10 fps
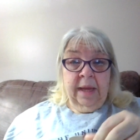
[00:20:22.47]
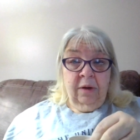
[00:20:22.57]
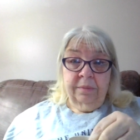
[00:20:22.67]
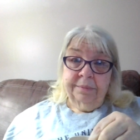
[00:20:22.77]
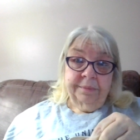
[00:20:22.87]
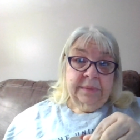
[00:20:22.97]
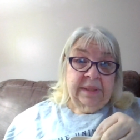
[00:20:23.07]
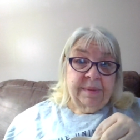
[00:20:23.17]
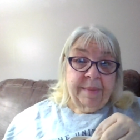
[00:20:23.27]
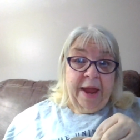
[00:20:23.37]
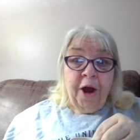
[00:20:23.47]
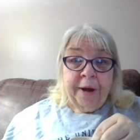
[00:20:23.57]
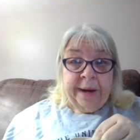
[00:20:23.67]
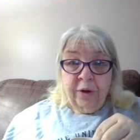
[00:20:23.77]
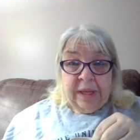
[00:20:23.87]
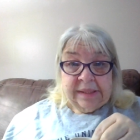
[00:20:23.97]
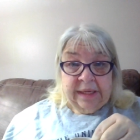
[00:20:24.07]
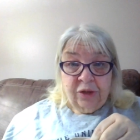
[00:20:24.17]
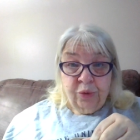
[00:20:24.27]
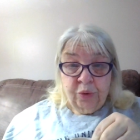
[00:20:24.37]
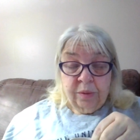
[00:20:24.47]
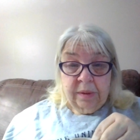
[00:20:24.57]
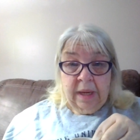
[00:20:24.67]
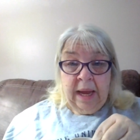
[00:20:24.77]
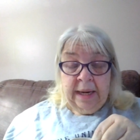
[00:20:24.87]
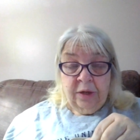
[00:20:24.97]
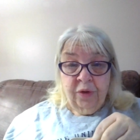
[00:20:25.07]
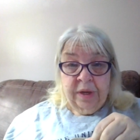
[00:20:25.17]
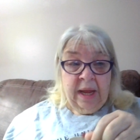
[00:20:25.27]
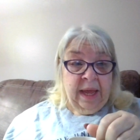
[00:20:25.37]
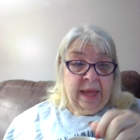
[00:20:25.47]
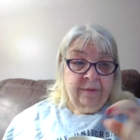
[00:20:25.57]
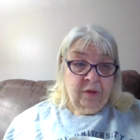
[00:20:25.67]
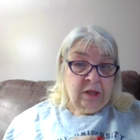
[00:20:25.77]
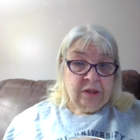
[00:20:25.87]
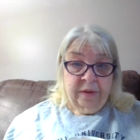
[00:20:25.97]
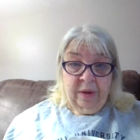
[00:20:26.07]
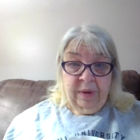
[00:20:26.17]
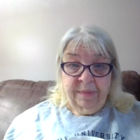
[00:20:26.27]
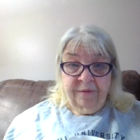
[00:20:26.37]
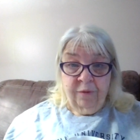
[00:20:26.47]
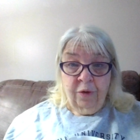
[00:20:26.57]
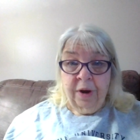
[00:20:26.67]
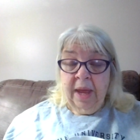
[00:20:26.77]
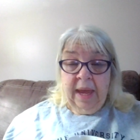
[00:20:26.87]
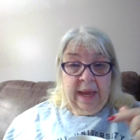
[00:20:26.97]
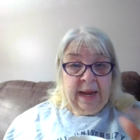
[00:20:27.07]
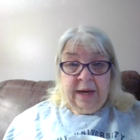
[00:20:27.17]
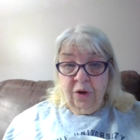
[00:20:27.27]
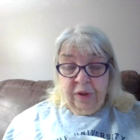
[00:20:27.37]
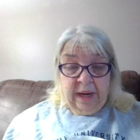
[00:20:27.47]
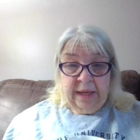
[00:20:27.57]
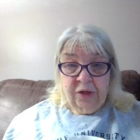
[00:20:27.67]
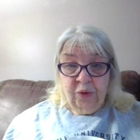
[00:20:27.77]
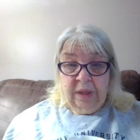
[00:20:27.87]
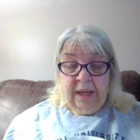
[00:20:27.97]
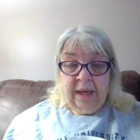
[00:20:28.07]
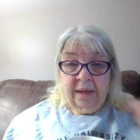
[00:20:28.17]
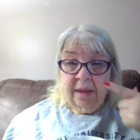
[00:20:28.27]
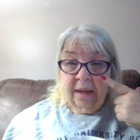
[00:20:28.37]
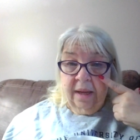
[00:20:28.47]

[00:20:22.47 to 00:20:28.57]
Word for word: Now, deep in my heart, I know that's not true. I know that I have lost all that weight before, and I know that I can do it again.